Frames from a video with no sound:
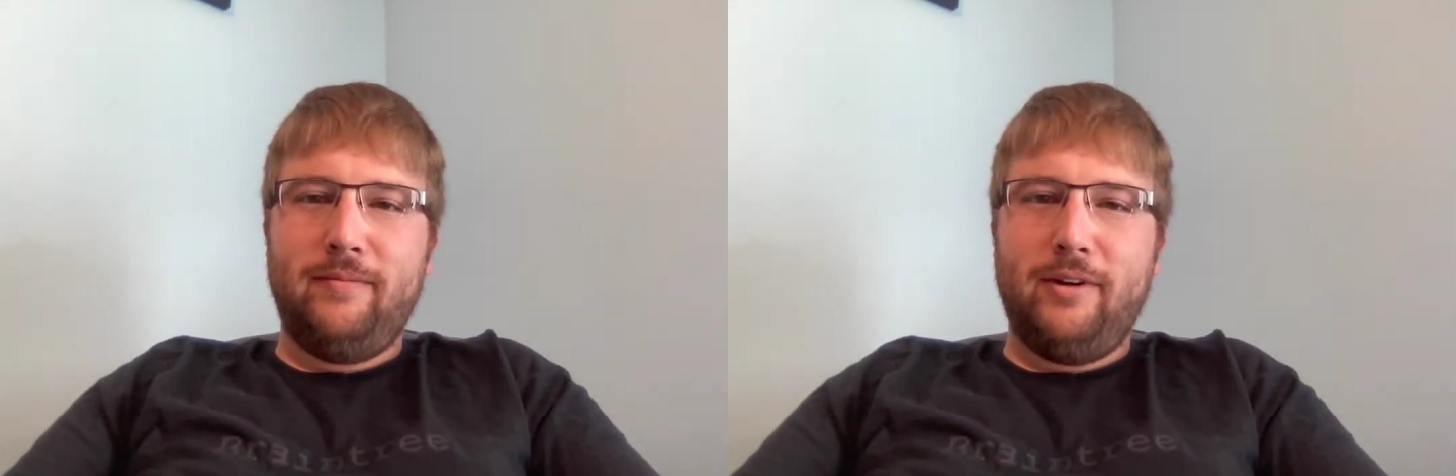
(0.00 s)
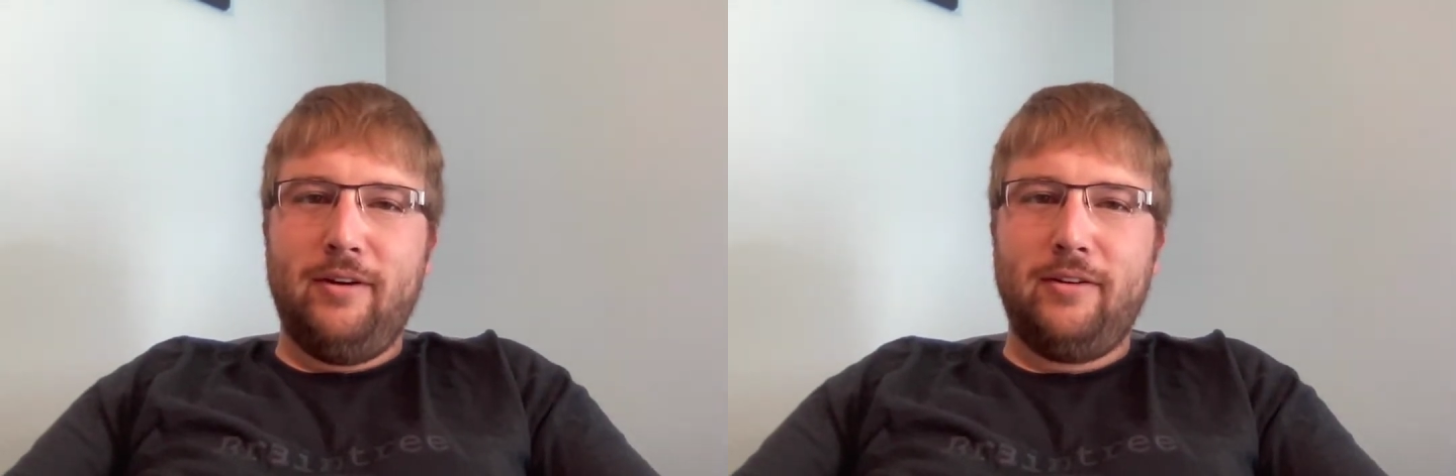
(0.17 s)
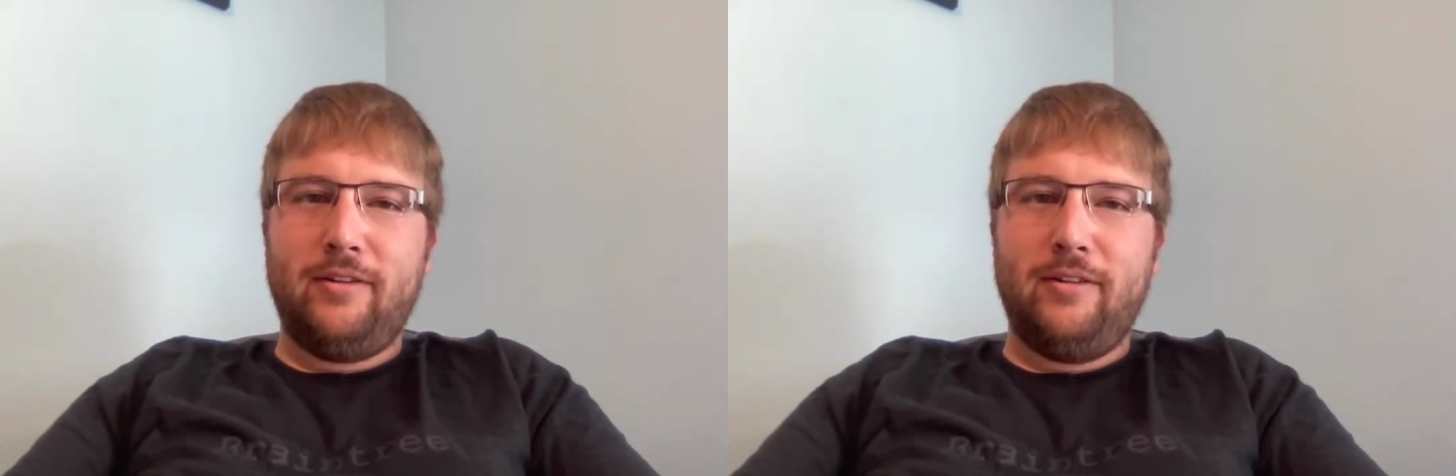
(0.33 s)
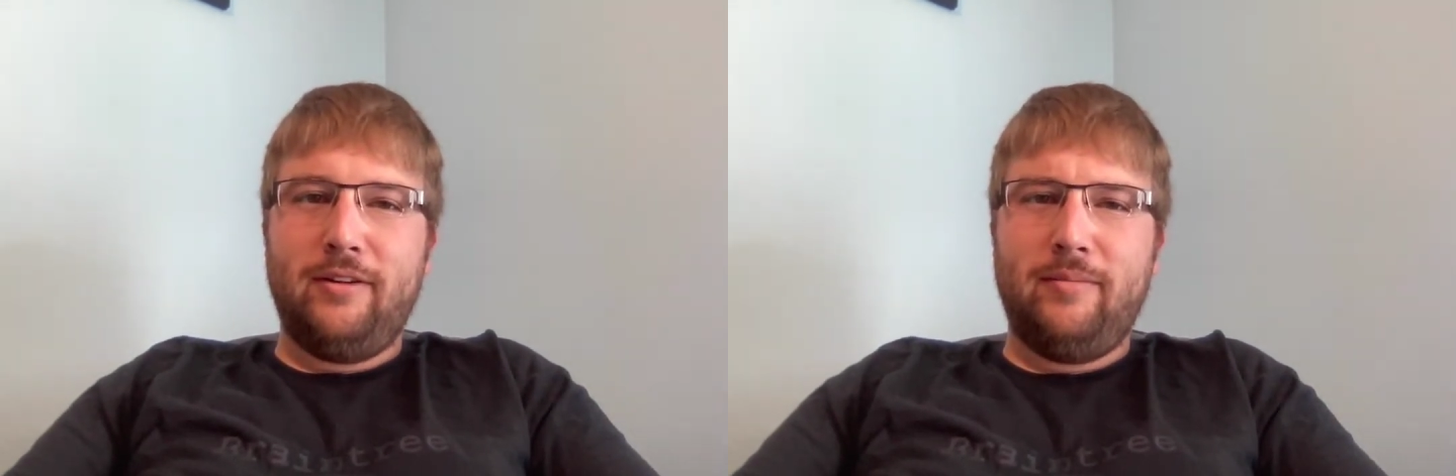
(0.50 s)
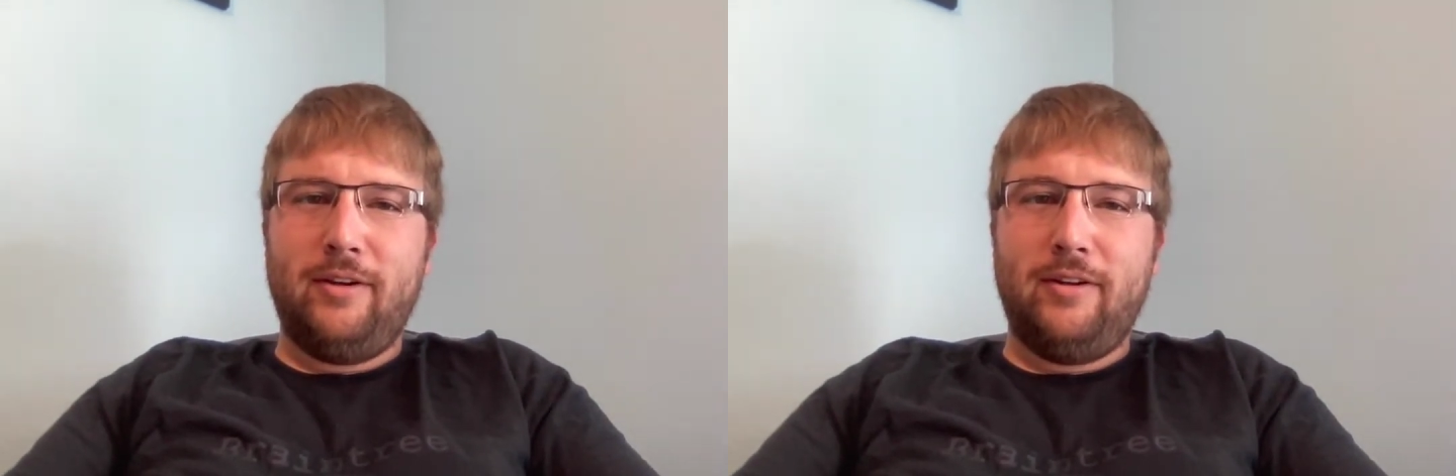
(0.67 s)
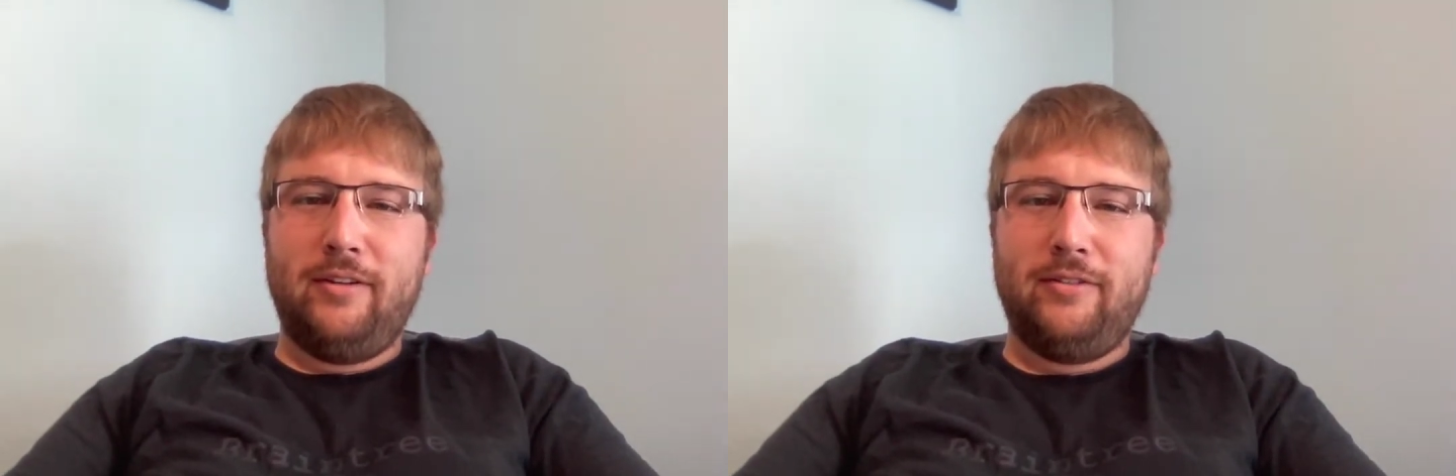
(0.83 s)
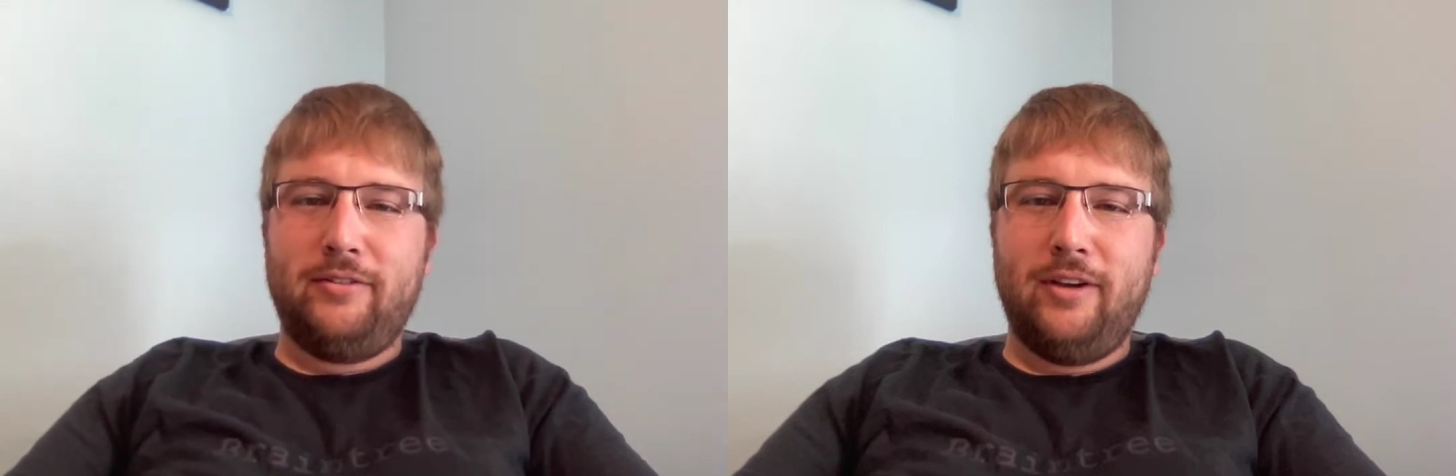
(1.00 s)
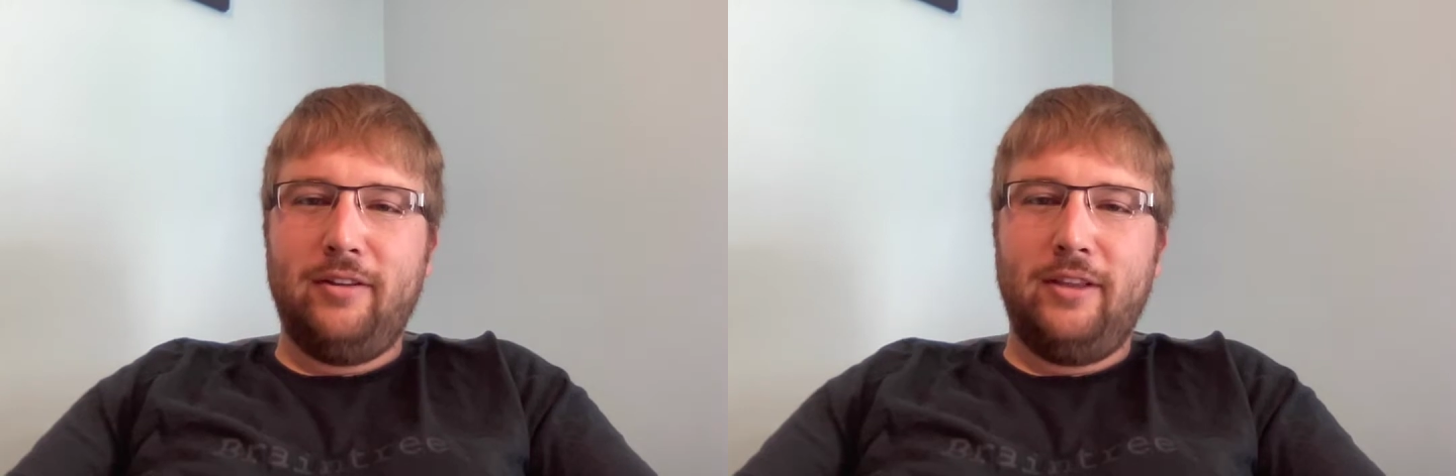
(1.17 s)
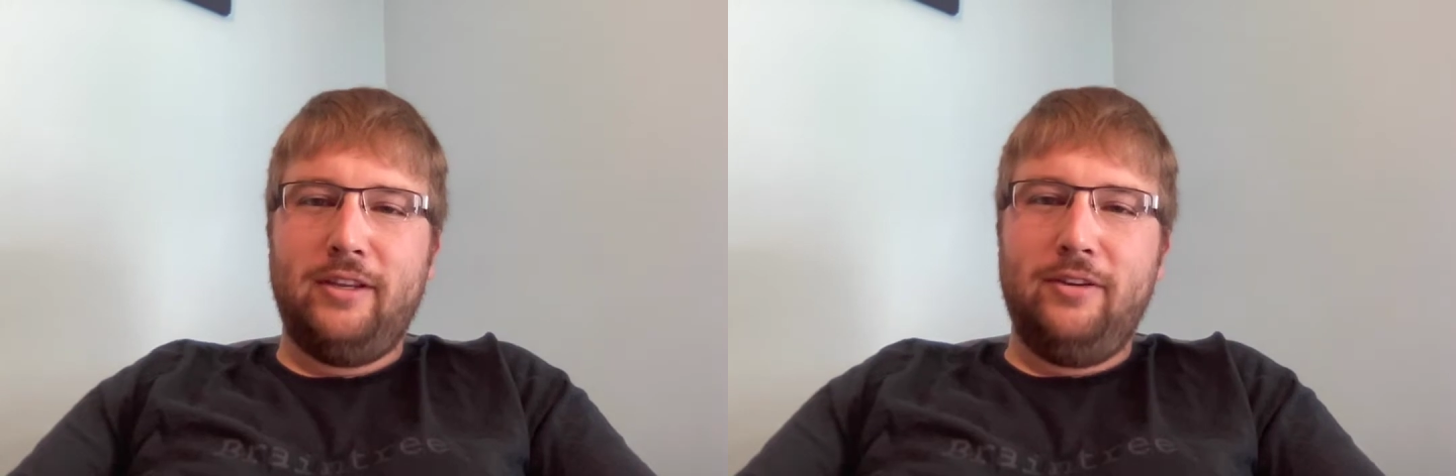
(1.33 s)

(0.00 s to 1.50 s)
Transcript: article about a Starlink